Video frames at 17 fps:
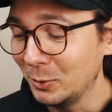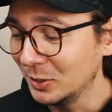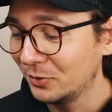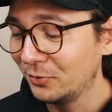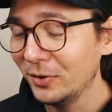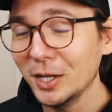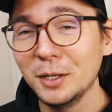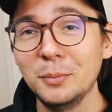It
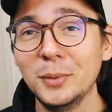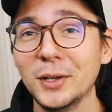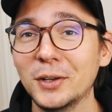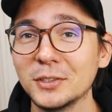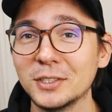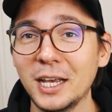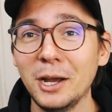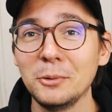was funny
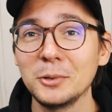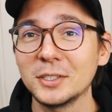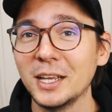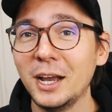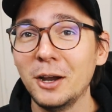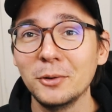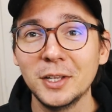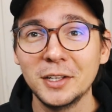because I was
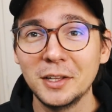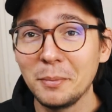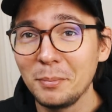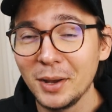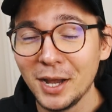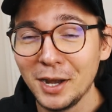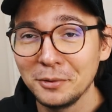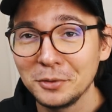out and
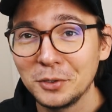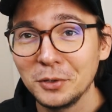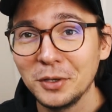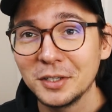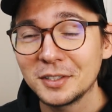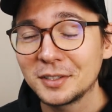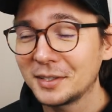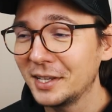about
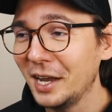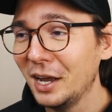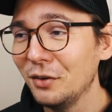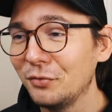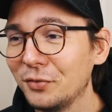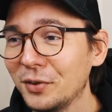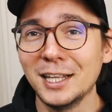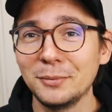doing
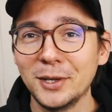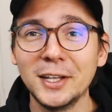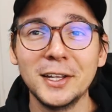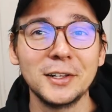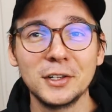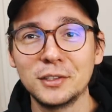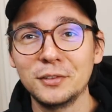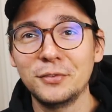stuff and I'm
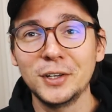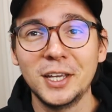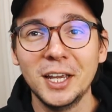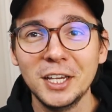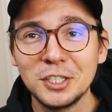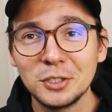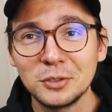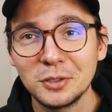getting
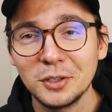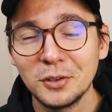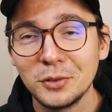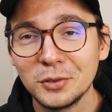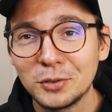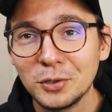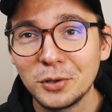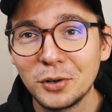notification
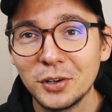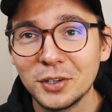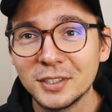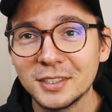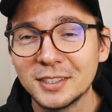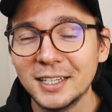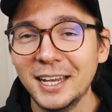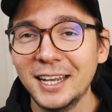on
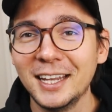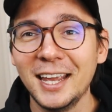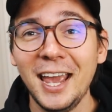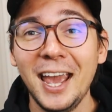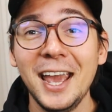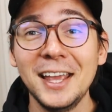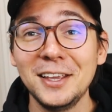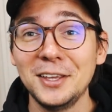Turo saying,
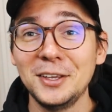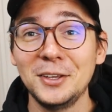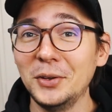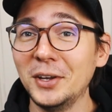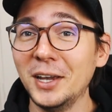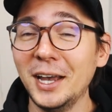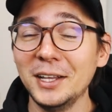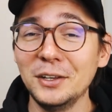hey,
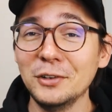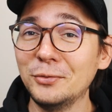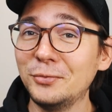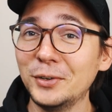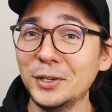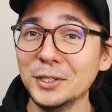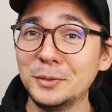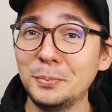you got your
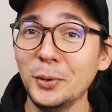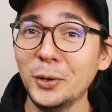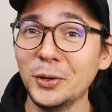first